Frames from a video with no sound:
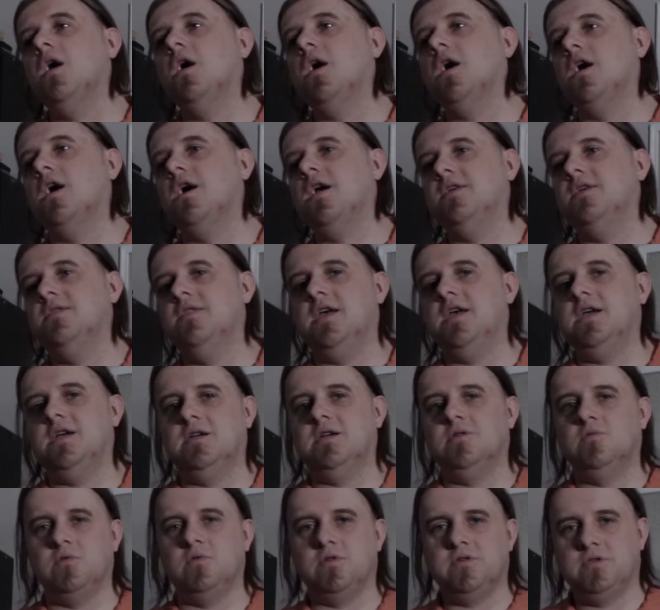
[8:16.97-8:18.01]
And
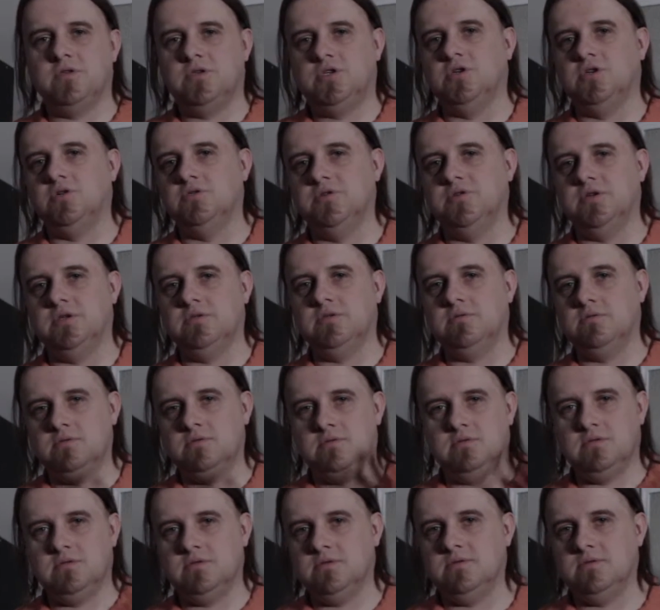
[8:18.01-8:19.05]
then one of the
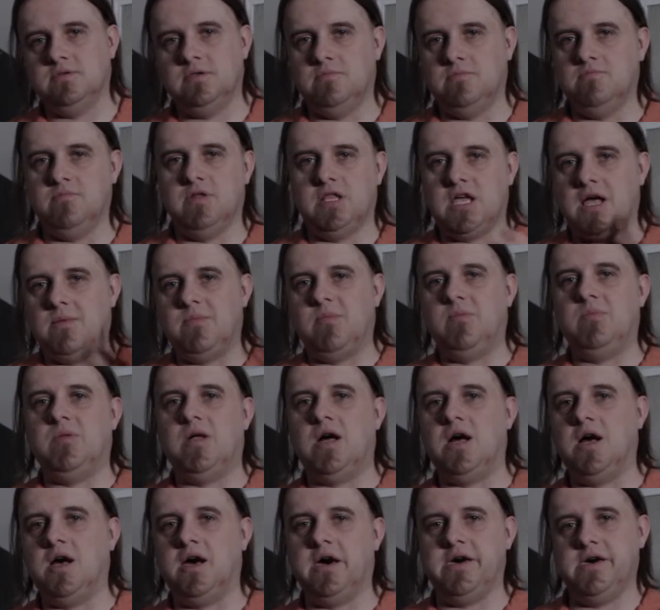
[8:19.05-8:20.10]
children, blah, blah,
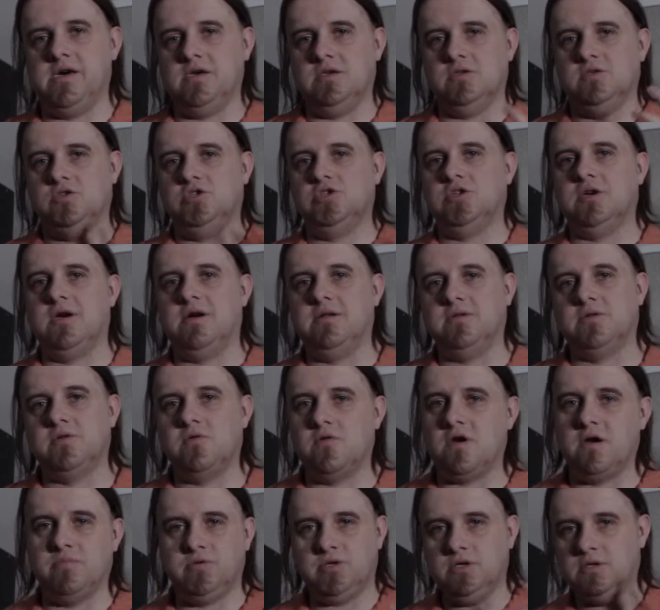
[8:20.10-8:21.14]
blah, child
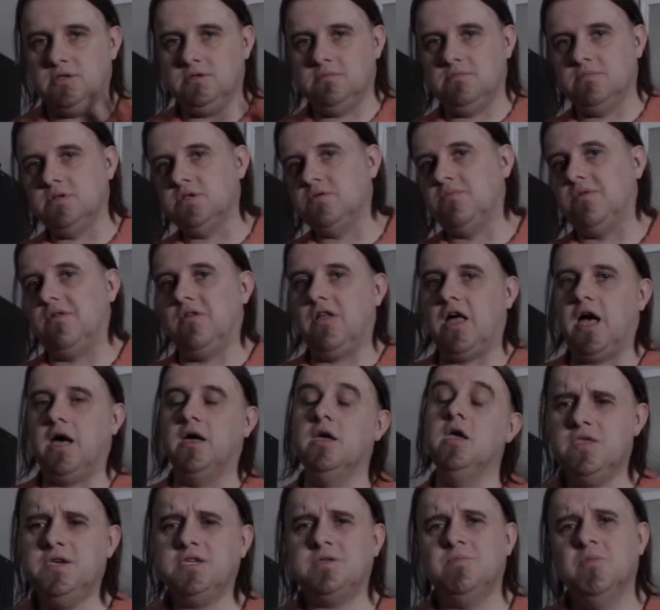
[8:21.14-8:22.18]
corruption, blah, blah, blah.
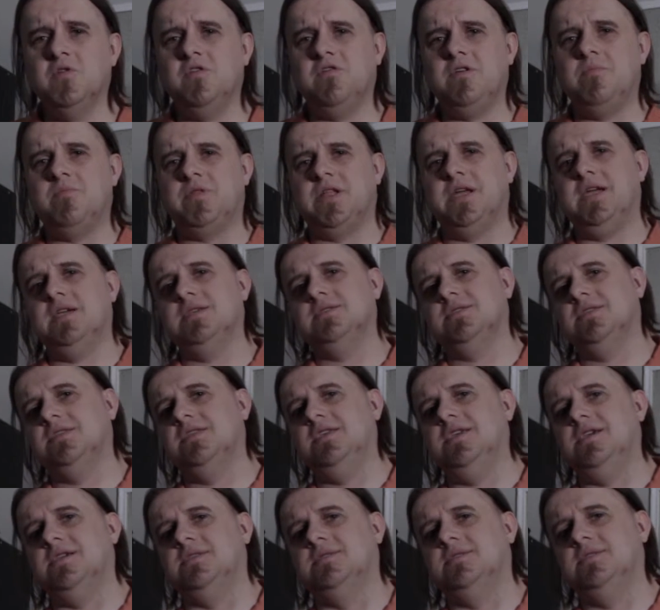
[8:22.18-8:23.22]
This movie plays
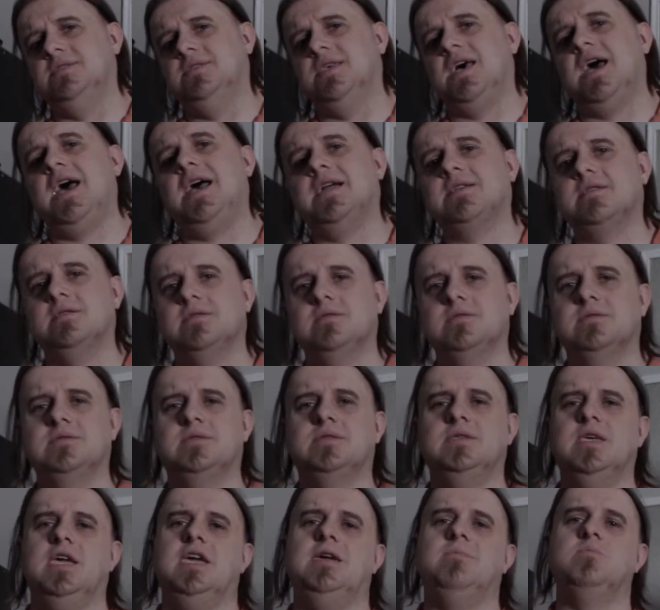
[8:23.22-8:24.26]
the exact
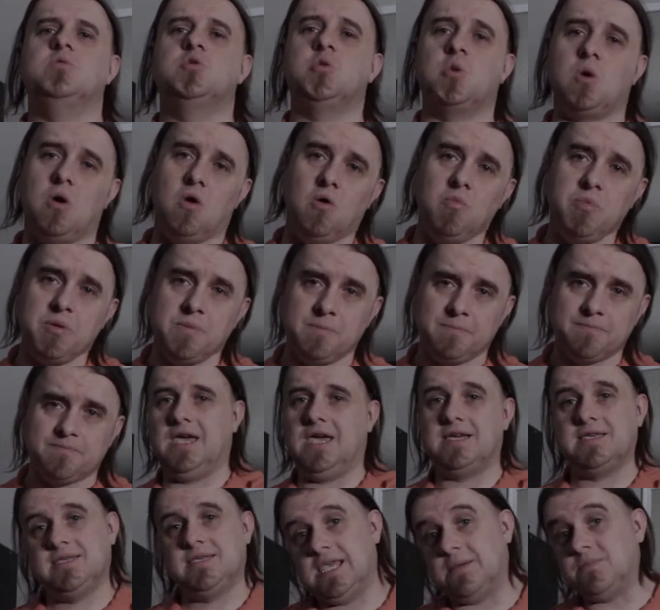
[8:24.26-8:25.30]
same trope,
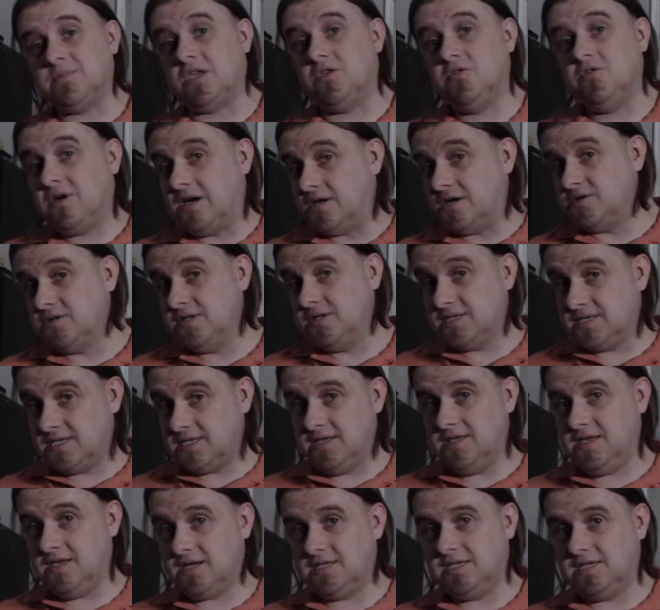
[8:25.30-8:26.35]
except that you actually
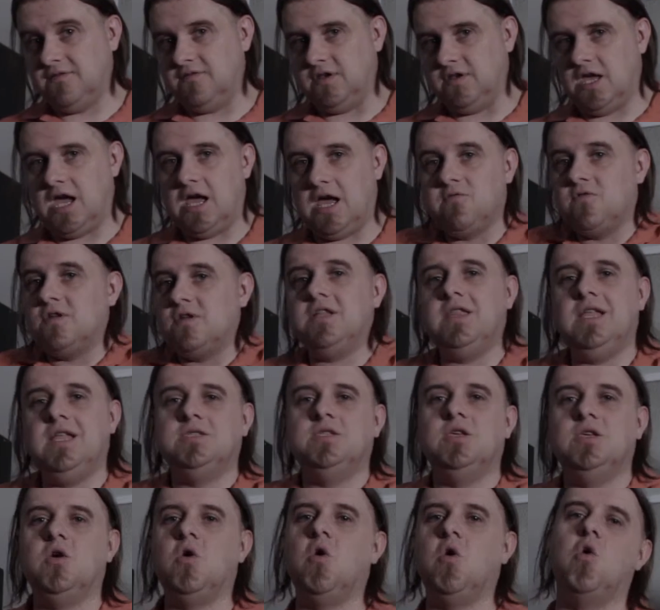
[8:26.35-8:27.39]
see the activity. And really
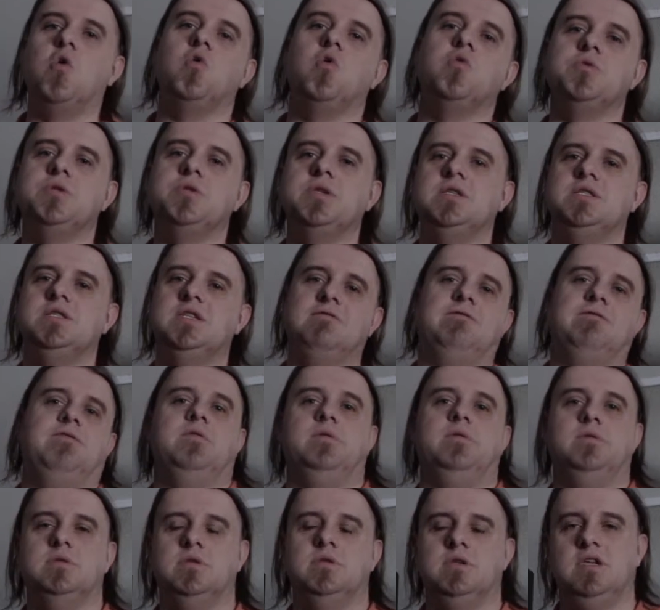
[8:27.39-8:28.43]
that's the only
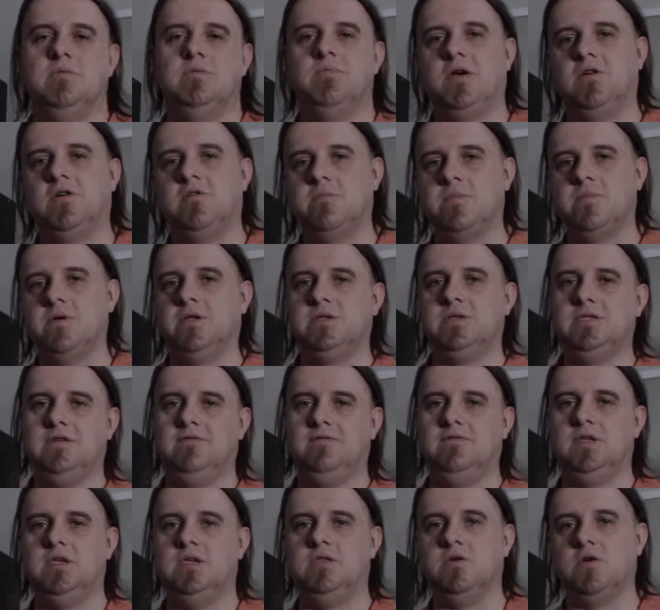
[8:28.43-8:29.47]
difference in Paranormal
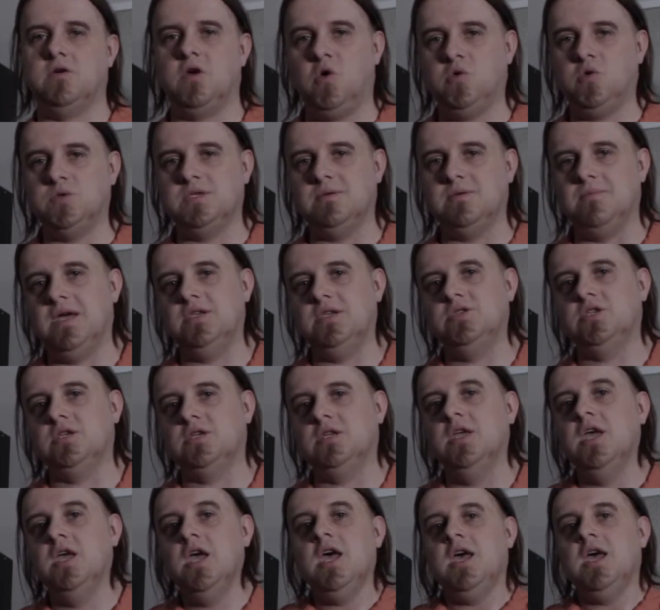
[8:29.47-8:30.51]
Activity, The Ghost
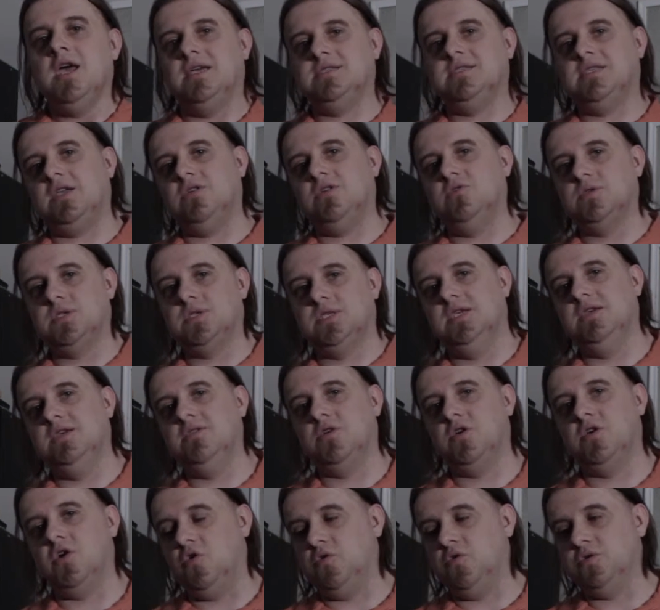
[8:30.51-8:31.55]
Dimension, is that you see
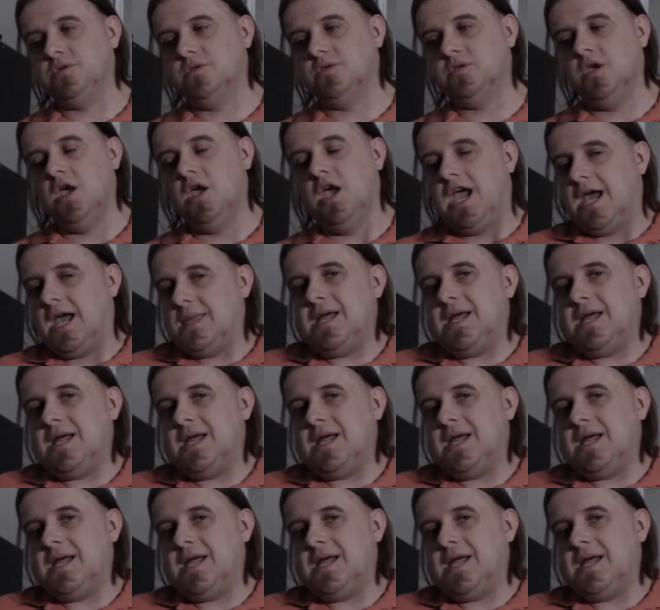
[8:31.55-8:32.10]
the ghost.